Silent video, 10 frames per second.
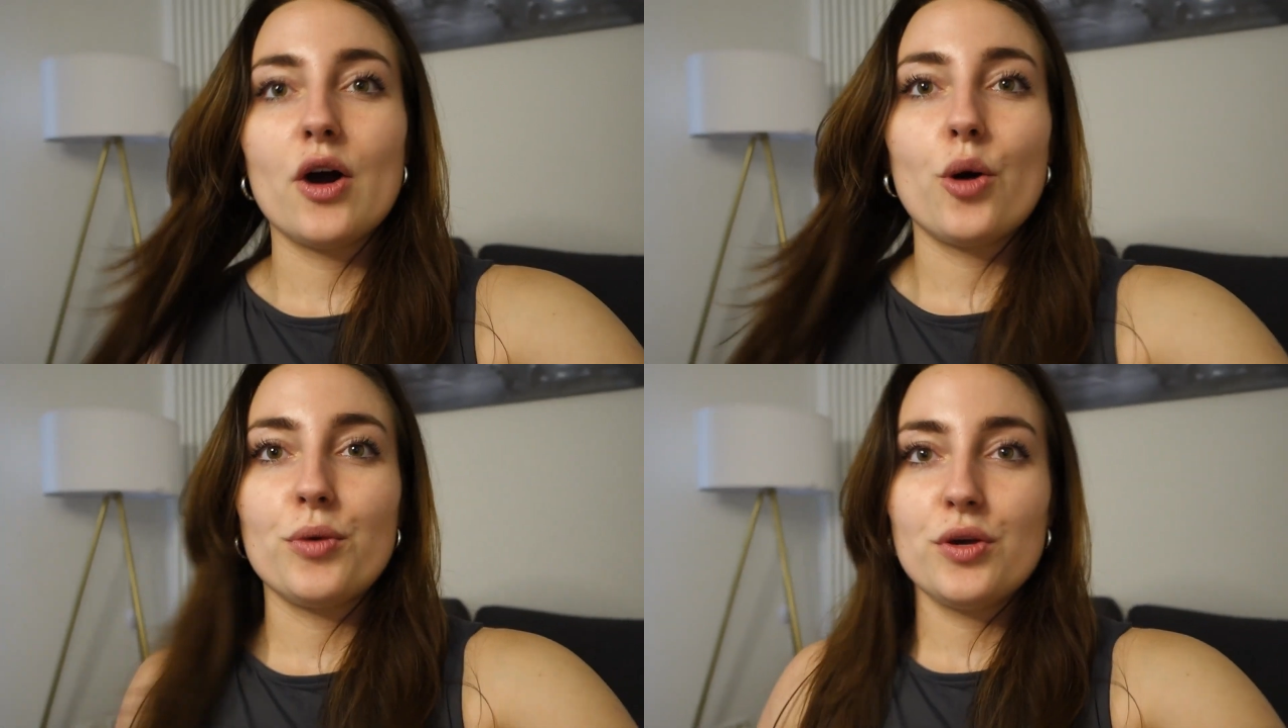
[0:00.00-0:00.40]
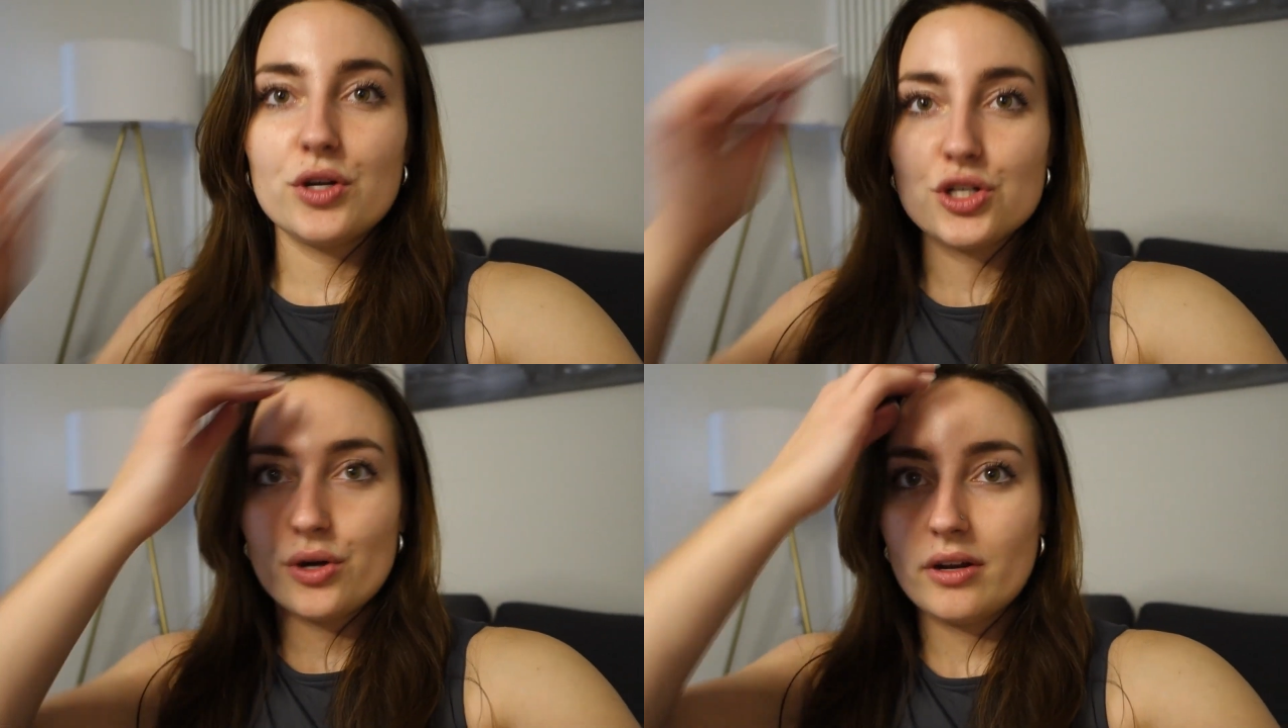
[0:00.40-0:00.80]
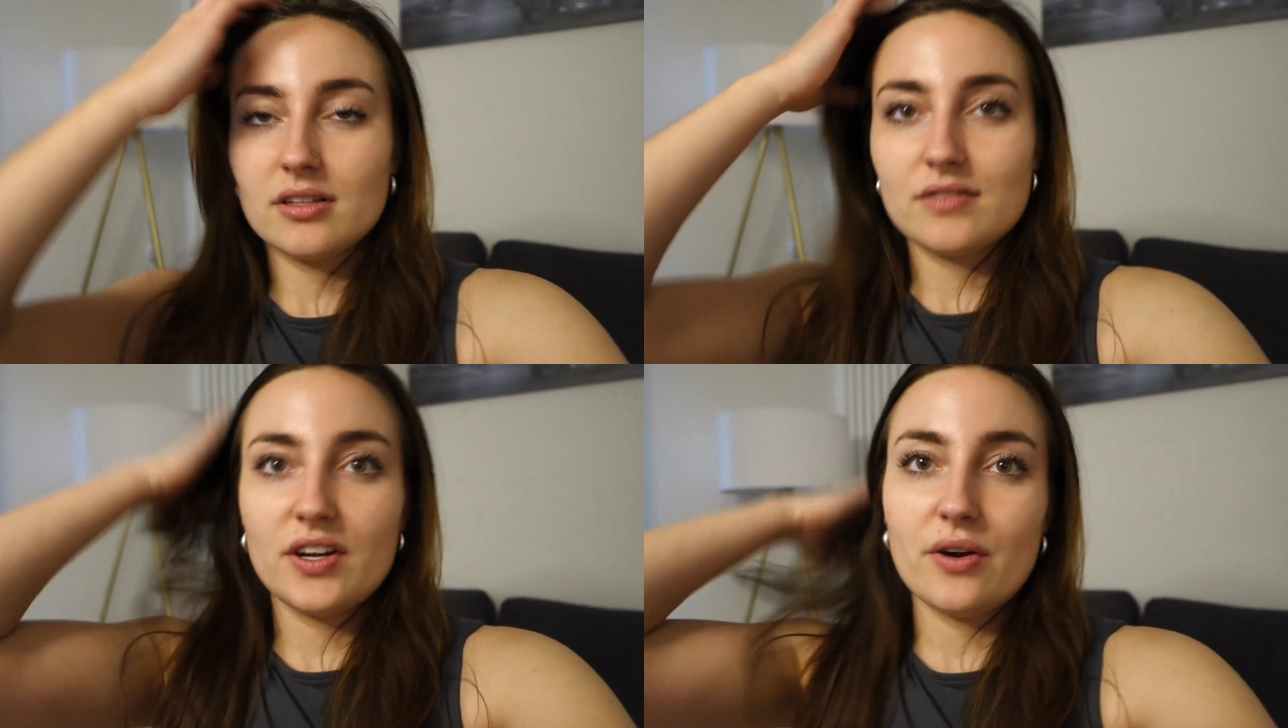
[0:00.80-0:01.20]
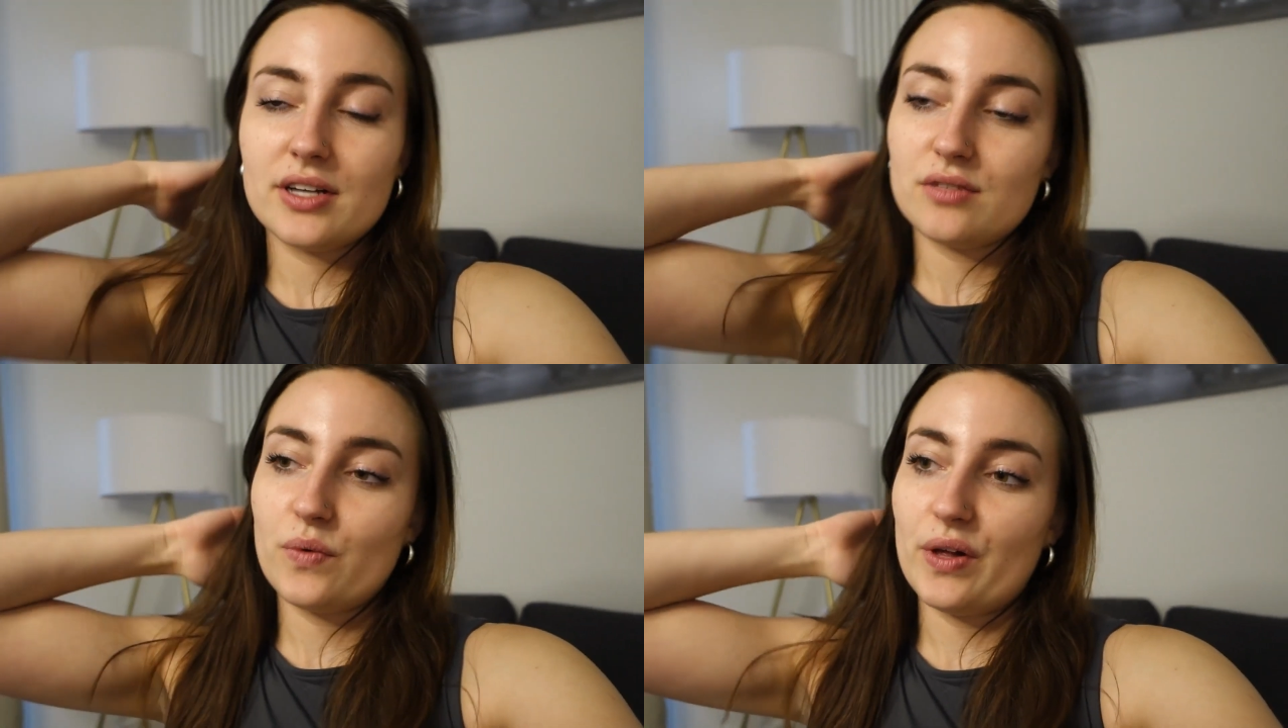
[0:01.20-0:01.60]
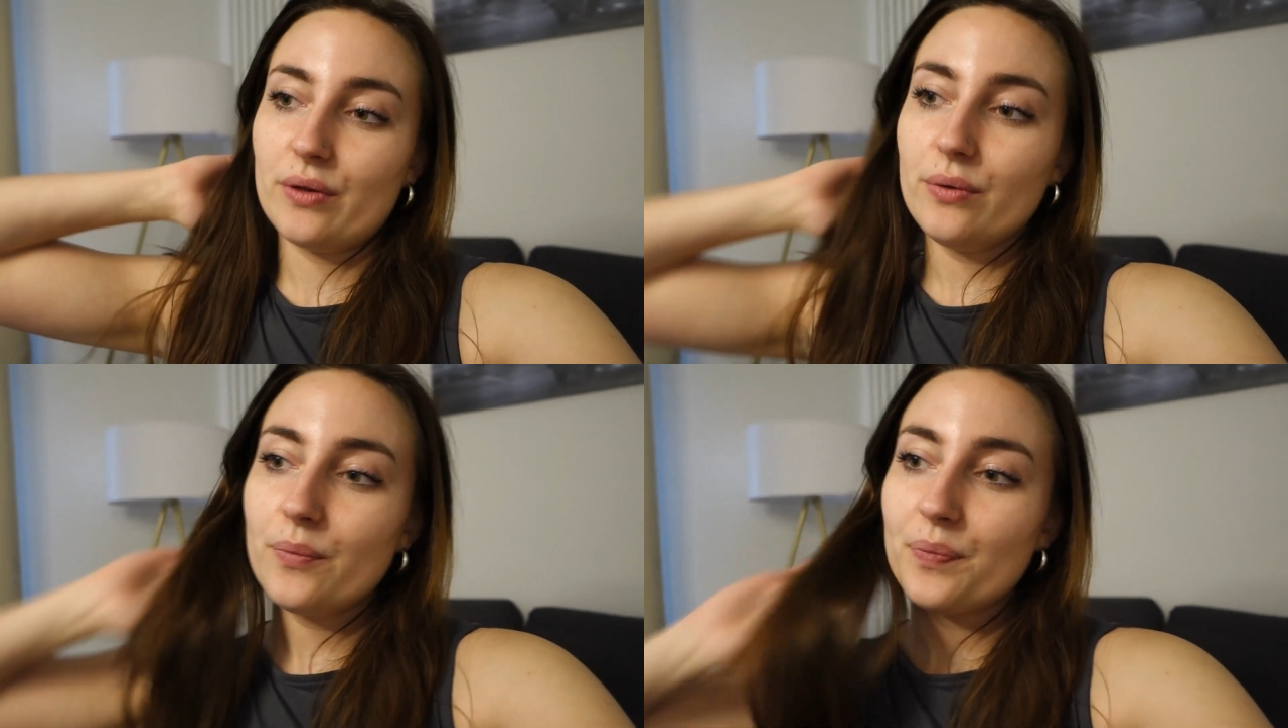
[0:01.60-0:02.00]
I hope you enjoyed this video as
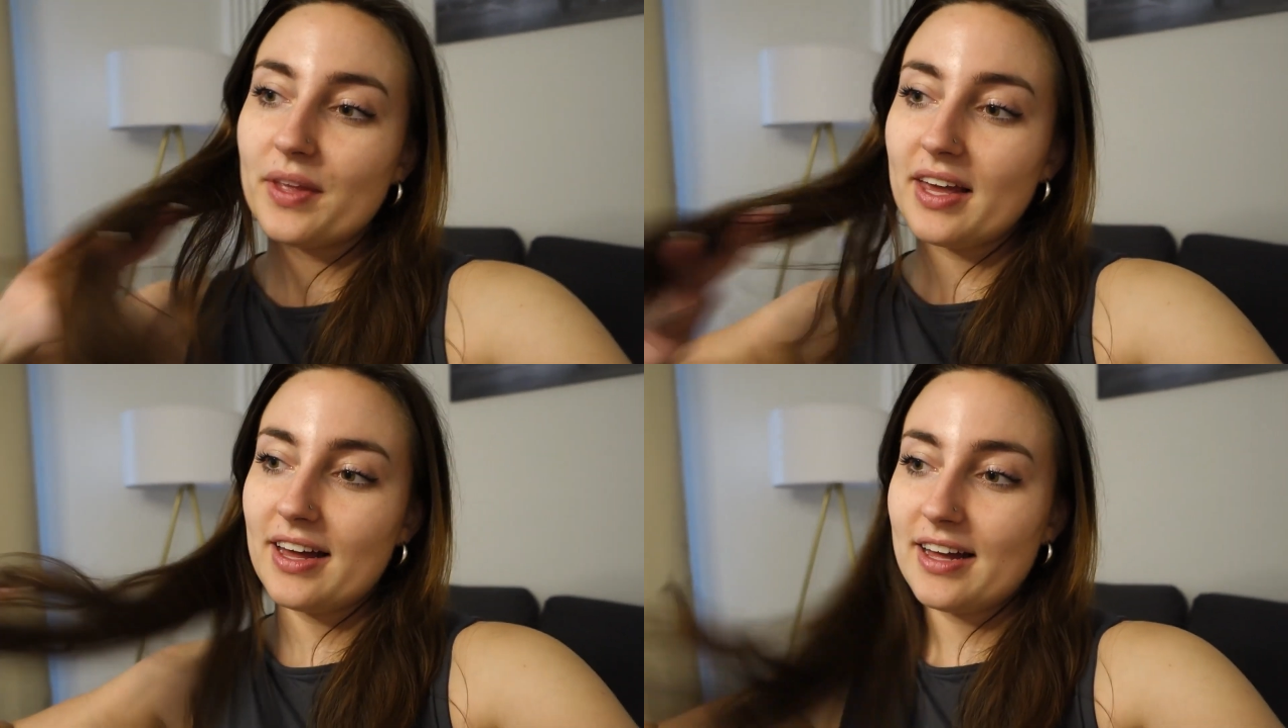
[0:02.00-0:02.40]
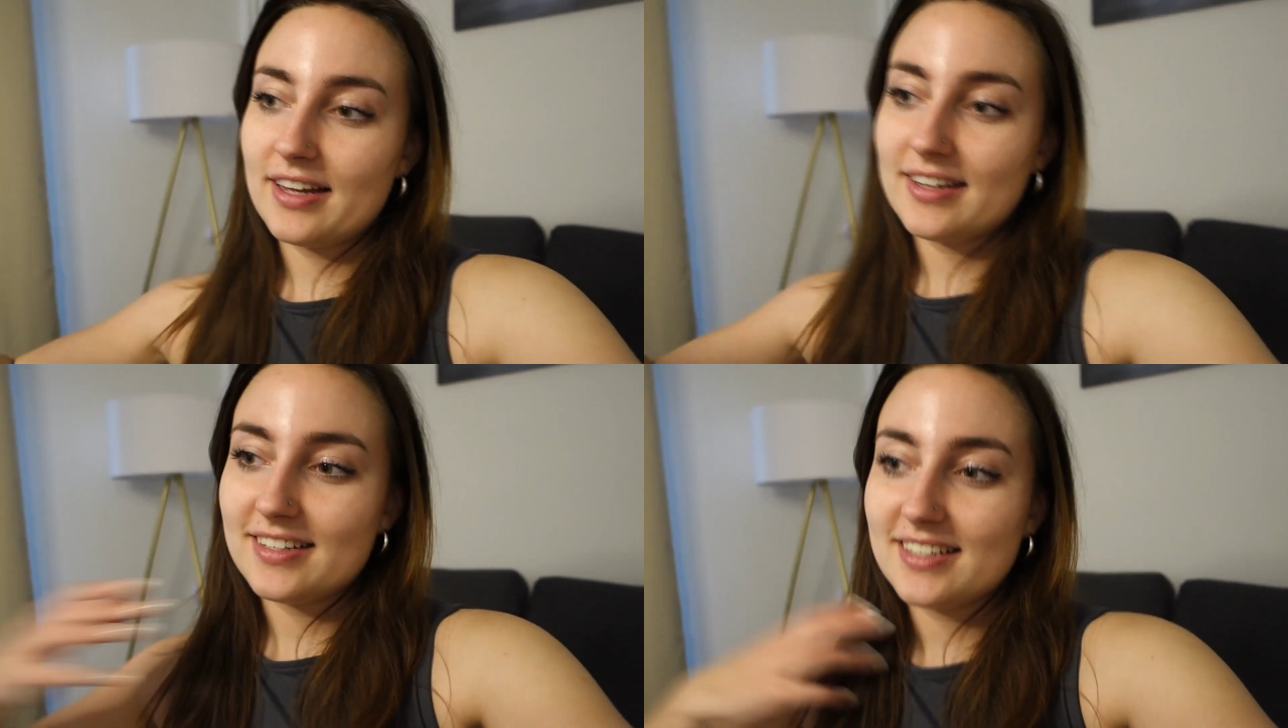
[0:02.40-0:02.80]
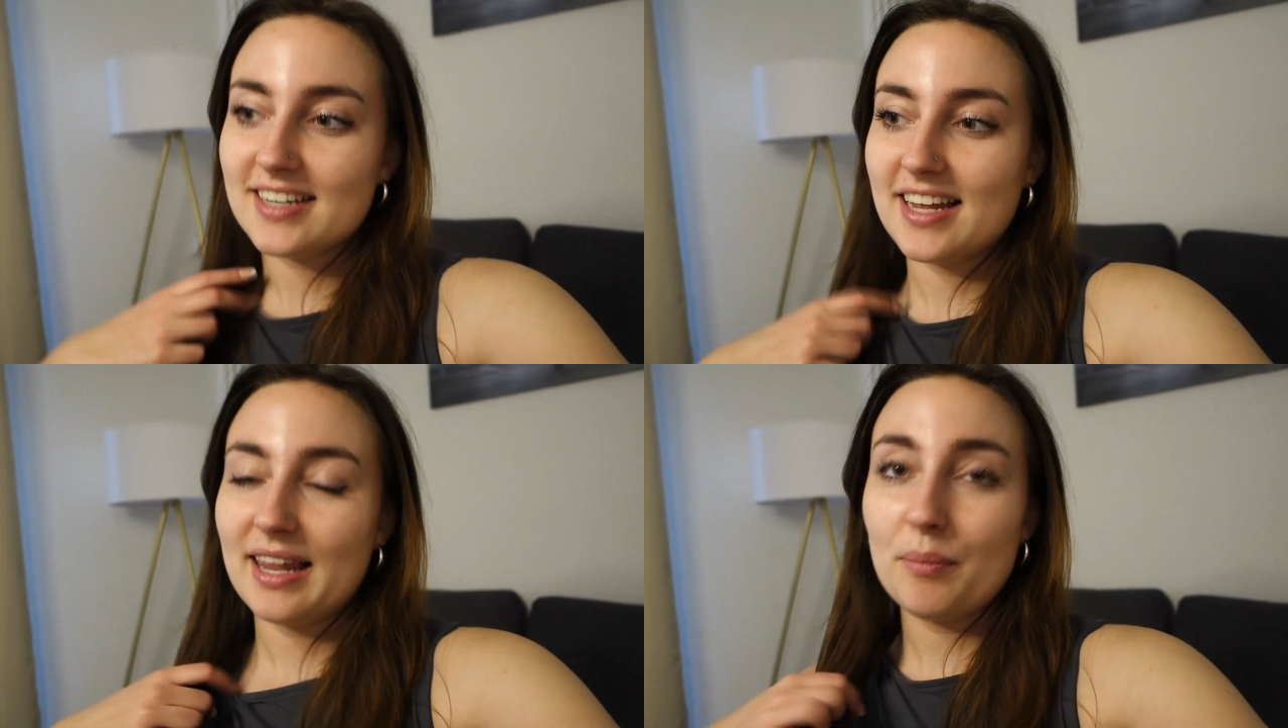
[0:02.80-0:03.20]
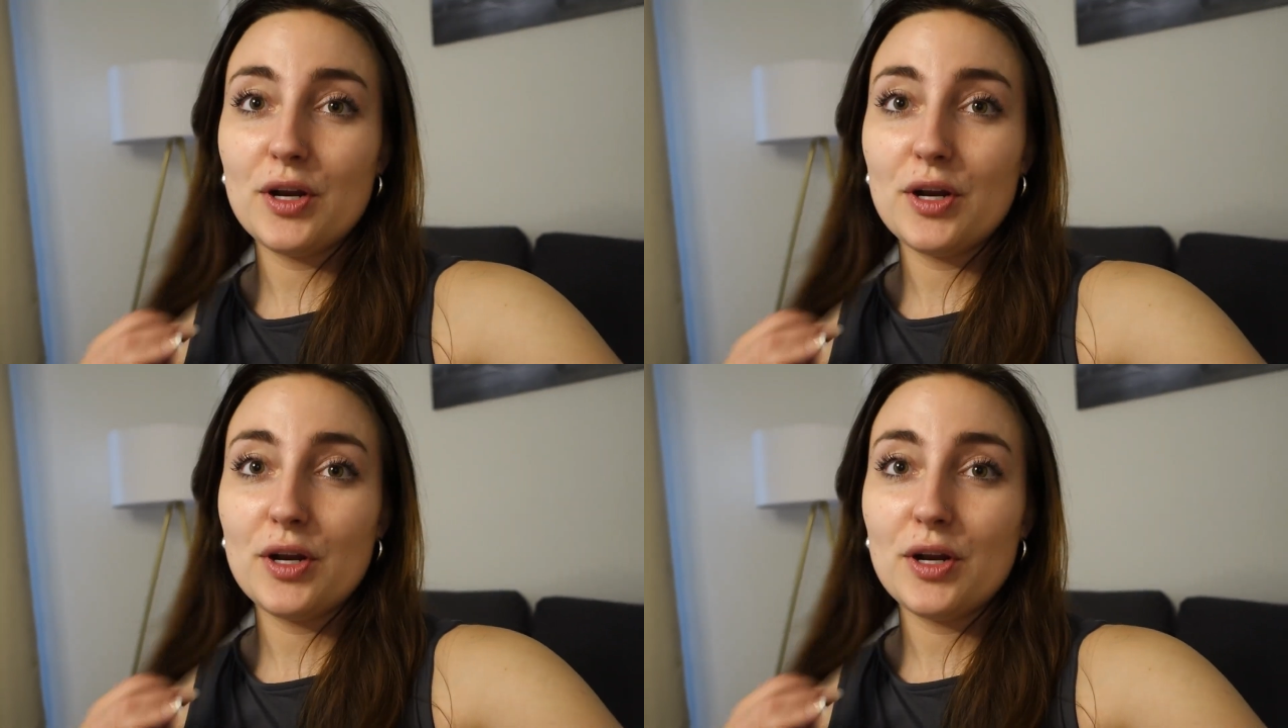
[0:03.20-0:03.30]
well. And let me